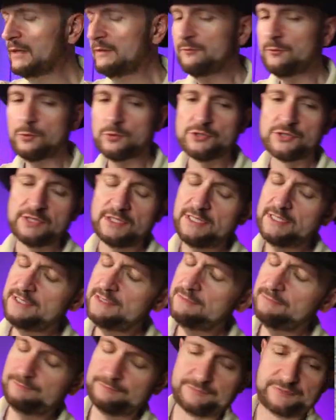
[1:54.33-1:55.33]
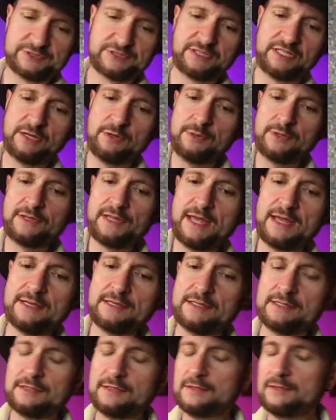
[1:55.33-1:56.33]
Unfortunately, he's still in
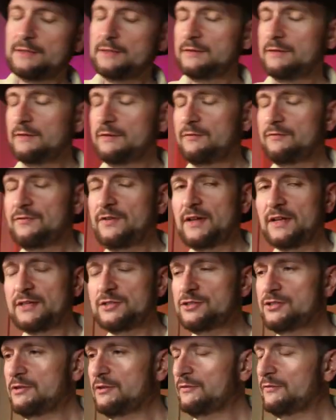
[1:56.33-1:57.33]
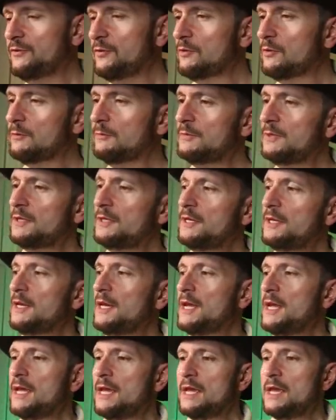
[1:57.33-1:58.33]
that Phillies uniform.
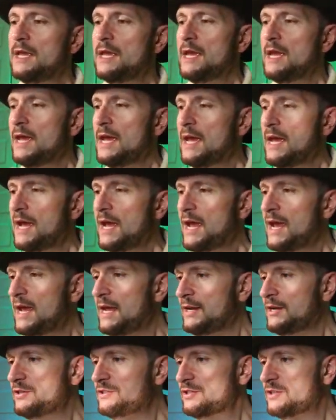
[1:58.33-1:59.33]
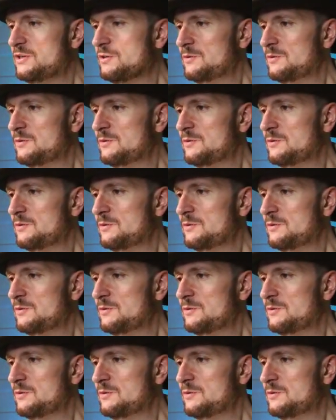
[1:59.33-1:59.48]
And here's a